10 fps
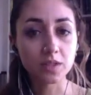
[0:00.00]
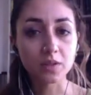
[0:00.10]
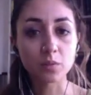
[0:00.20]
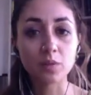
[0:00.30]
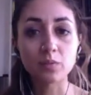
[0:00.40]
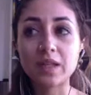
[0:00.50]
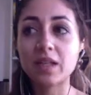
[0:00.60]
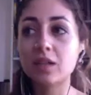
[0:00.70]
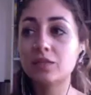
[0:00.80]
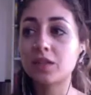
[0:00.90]
And we've
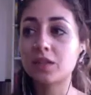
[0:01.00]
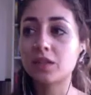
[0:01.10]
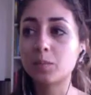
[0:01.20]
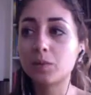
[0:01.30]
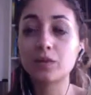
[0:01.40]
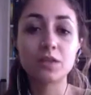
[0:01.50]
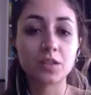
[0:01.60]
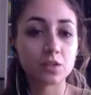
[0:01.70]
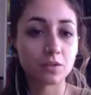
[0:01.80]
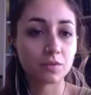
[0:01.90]
given the
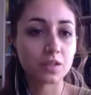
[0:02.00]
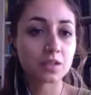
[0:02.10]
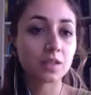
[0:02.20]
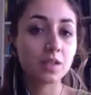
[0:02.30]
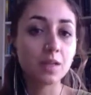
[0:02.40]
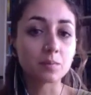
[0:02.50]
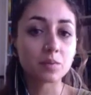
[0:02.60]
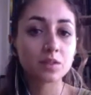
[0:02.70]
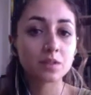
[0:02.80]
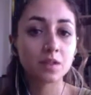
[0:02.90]
privilege of this glimpse,